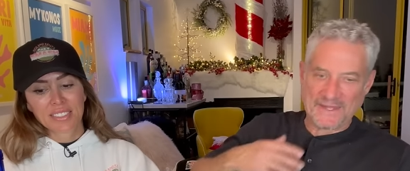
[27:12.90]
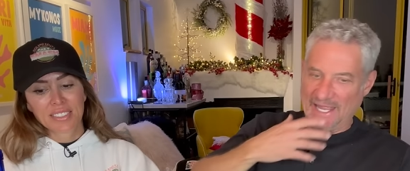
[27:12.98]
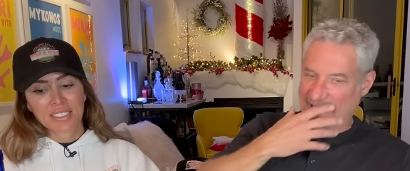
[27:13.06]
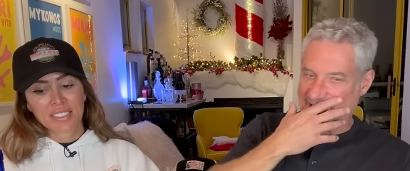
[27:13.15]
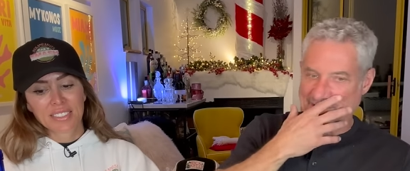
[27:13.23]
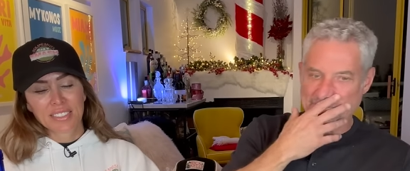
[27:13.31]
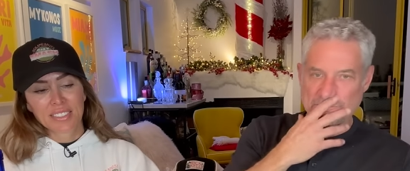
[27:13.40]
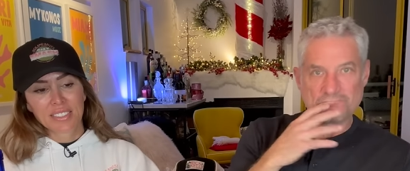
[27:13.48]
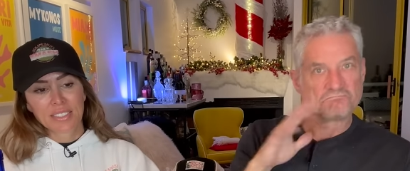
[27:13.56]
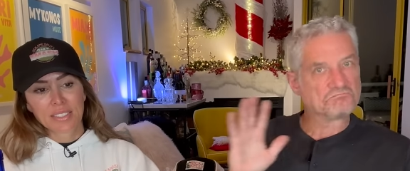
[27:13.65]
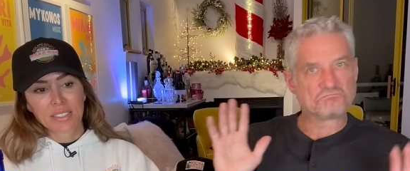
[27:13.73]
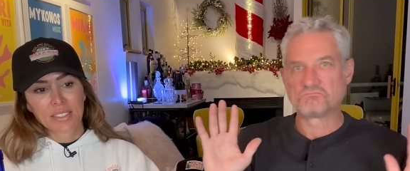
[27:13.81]
Speaker 1: and
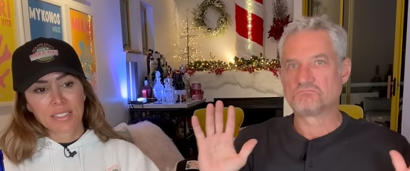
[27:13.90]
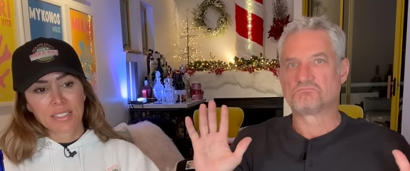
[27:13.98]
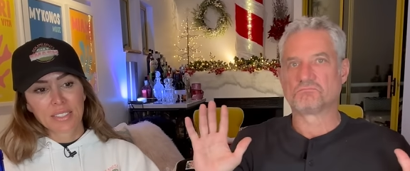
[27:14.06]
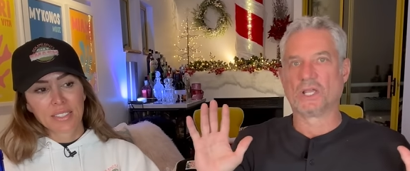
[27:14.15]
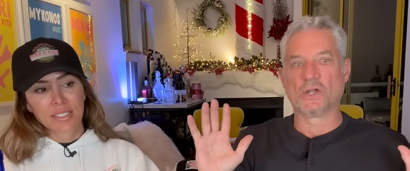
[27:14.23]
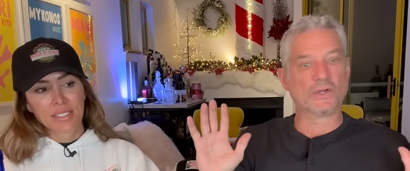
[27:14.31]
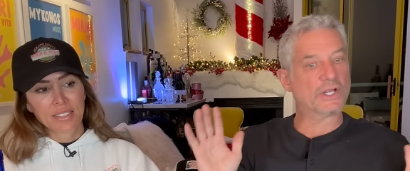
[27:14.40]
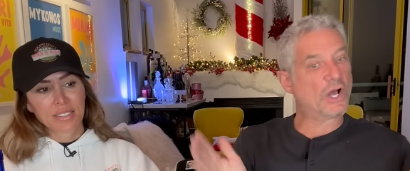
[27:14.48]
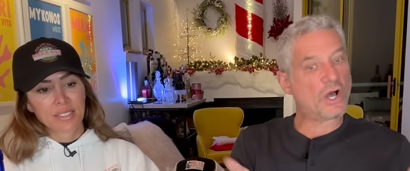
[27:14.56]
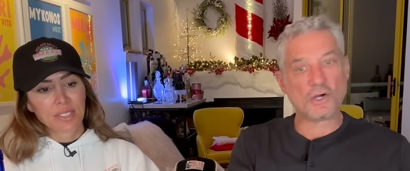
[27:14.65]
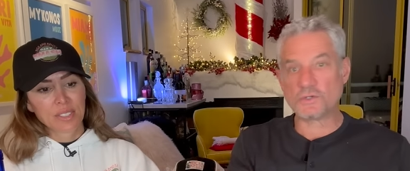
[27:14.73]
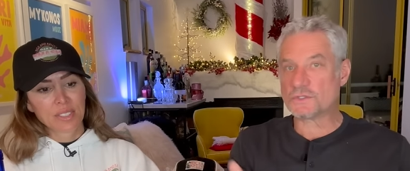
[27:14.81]
here he
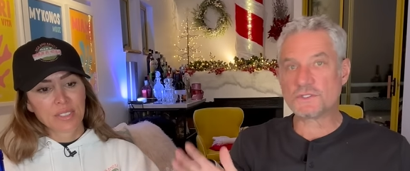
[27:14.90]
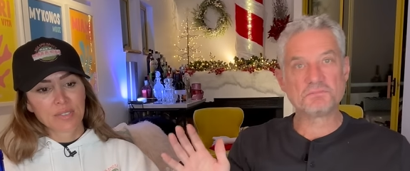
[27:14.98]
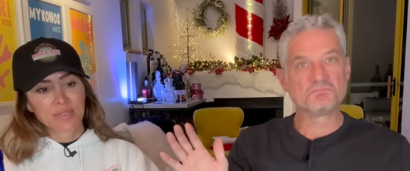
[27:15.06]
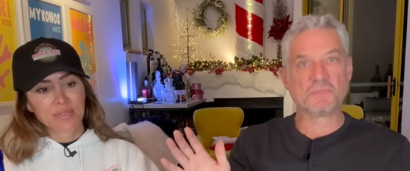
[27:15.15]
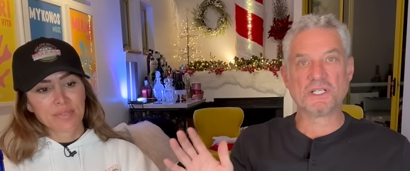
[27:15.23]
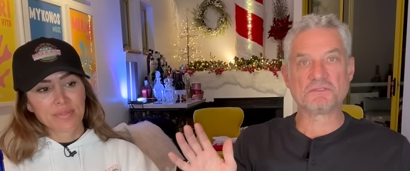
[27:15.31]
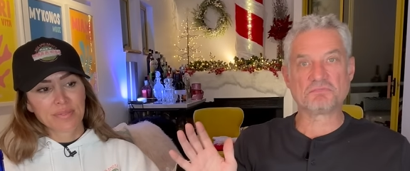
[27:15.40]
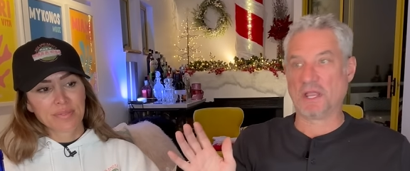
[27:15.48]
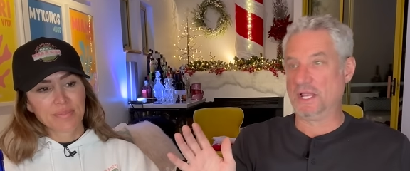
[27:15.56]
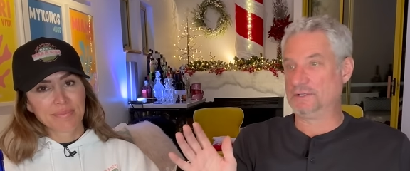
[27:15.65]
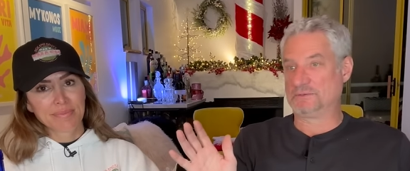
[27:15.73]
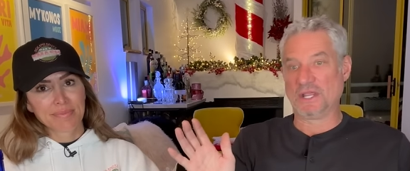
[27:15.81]
goes. He's,
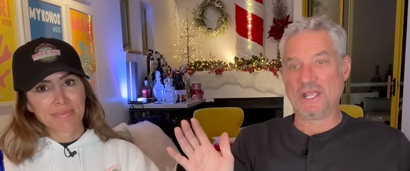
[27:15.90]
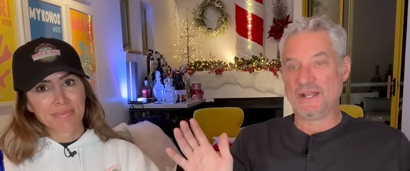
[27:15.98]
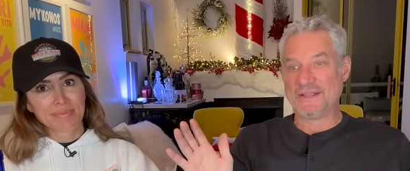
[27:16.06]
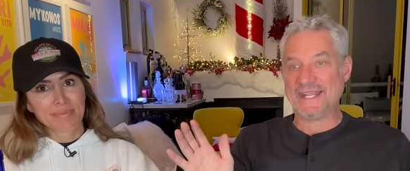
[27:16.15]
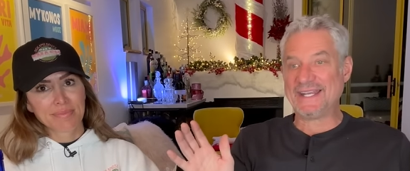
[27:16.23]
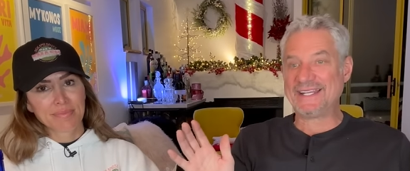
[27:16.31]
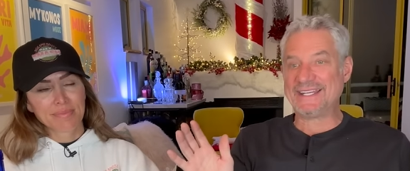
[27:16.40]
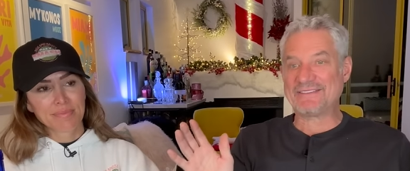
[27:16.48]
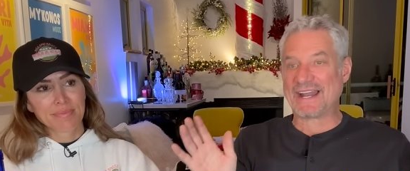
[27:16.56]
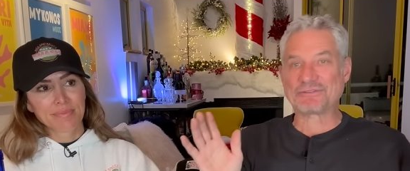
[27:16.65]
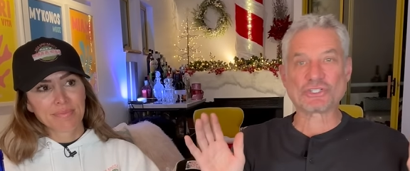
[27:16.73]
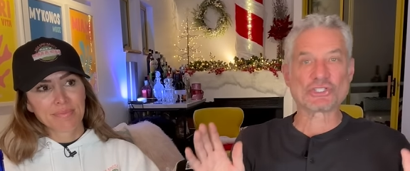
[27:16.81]
he's he didn't
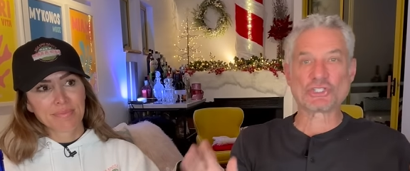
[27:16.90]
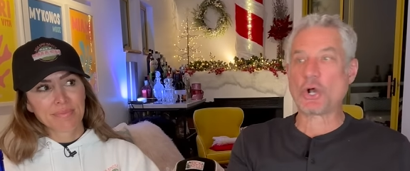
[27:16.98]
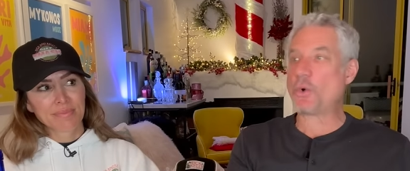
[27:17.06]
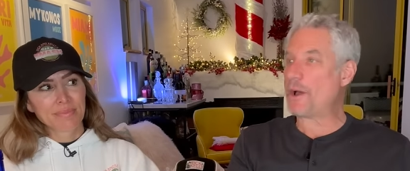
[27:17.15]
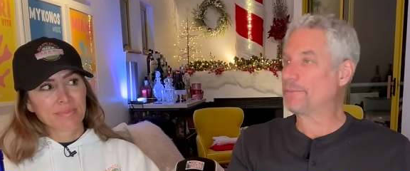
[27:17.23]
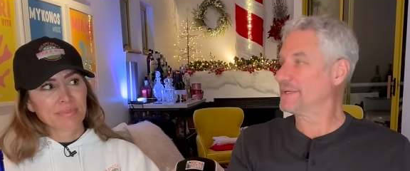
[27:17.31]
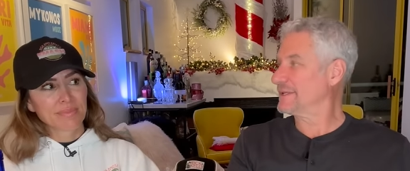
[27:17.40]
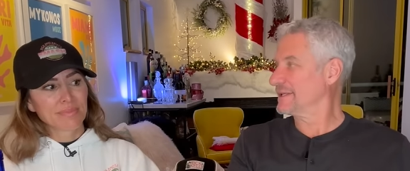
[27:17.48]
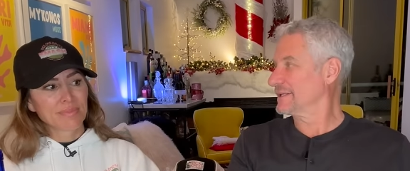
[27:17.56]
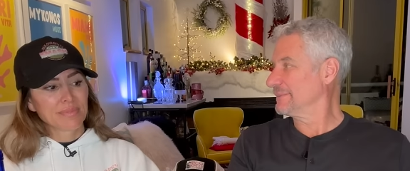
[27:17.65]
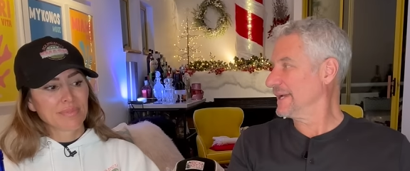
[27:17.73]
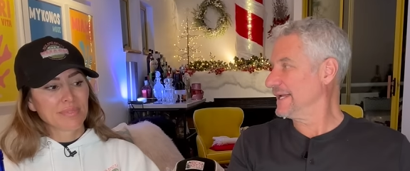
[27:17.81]
even have to show up to the
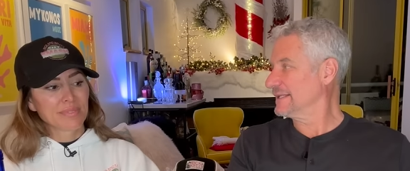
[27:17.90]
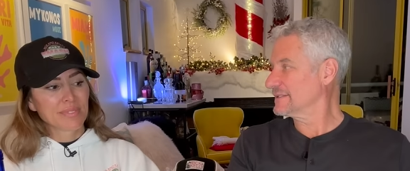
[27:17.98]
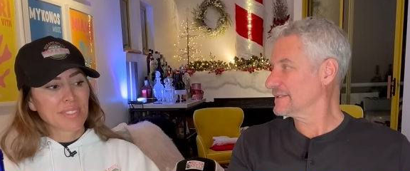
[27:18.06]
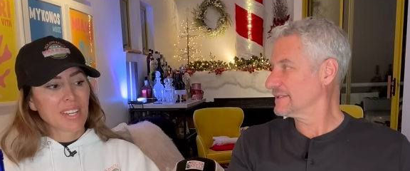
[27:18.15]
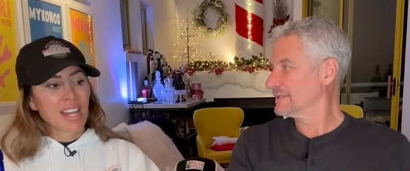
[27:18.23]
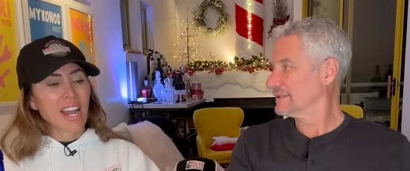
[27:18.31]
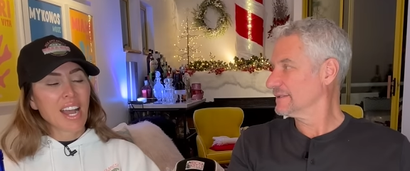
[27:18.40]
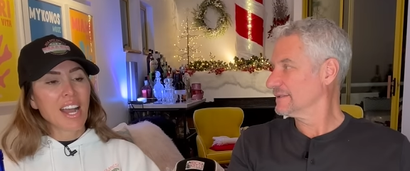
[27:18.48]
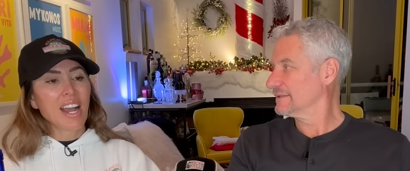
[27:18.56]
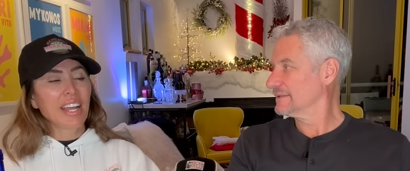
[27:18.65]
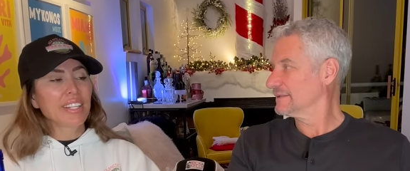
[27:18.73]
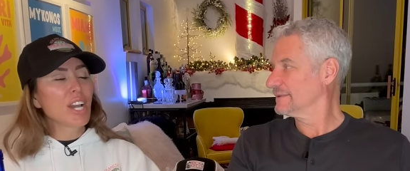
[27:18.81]
debates.
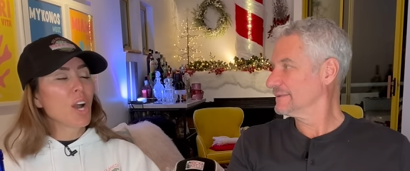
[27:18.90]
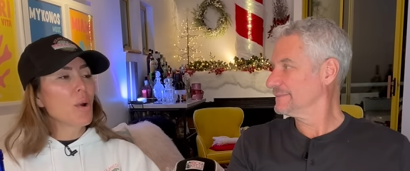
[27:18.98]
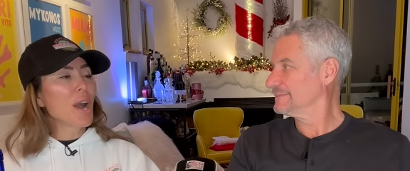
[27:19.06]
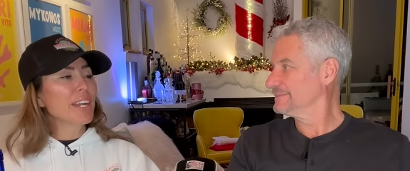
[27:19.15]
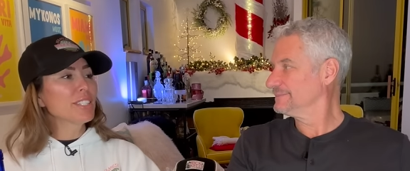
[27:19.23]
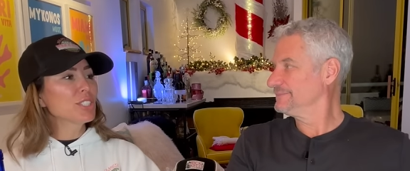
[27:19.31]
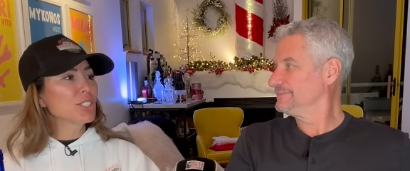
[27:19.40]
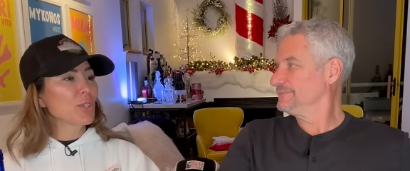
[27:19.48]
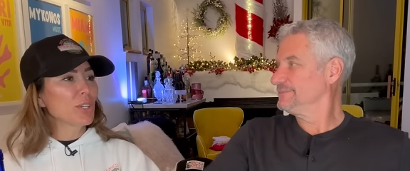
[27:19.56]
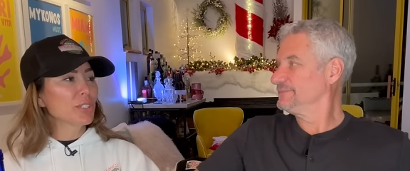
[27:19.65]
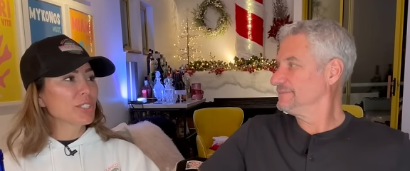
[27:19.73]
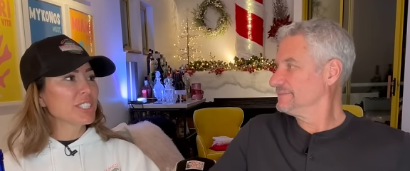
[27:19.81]
Speaker 2: I know. I just don't
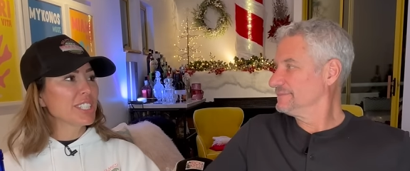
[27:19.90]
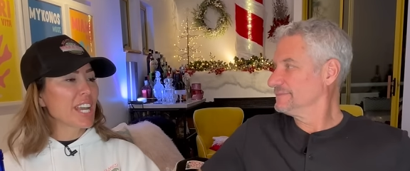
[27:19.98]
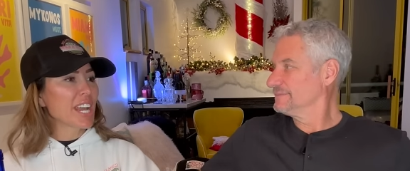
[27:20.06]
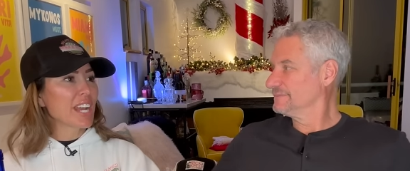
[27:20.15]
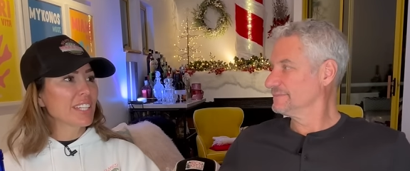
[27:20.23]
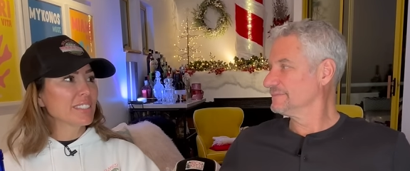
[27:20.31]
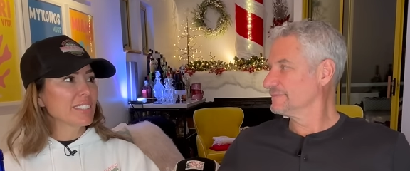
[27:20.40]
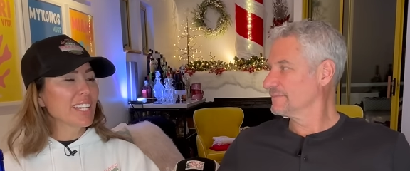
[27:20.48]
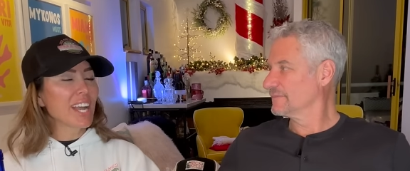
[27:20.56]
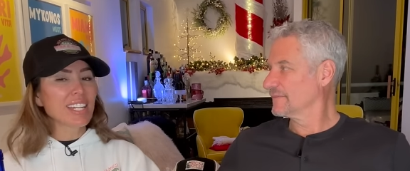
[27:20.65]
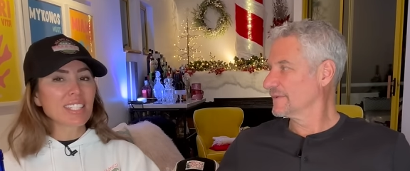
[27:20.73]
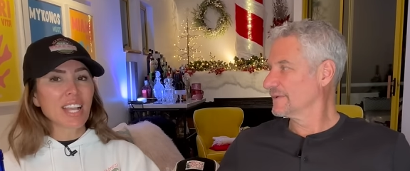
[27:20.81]
understand. The
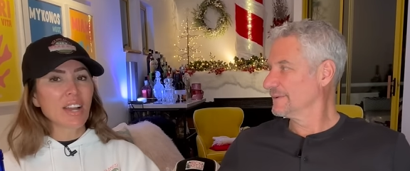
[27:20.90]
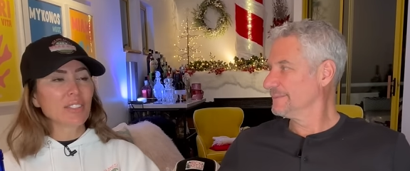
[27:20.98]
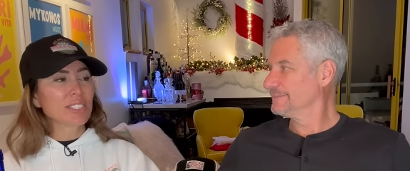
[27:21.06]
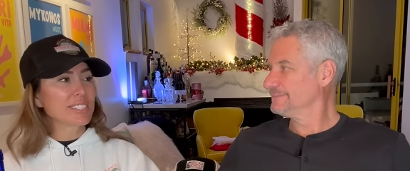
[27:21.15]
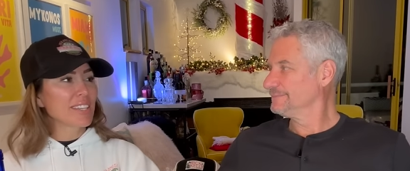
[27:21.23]
guy's at house